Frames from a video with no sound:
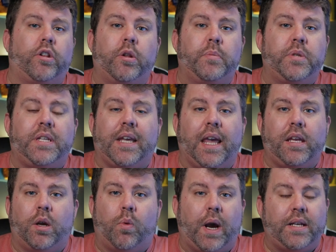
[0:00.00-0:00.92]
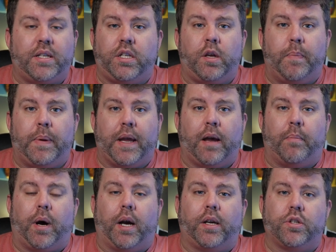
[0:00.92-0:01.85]
on them to get your weight and your B
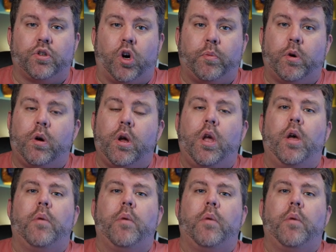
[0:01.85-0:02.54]
M I as normal.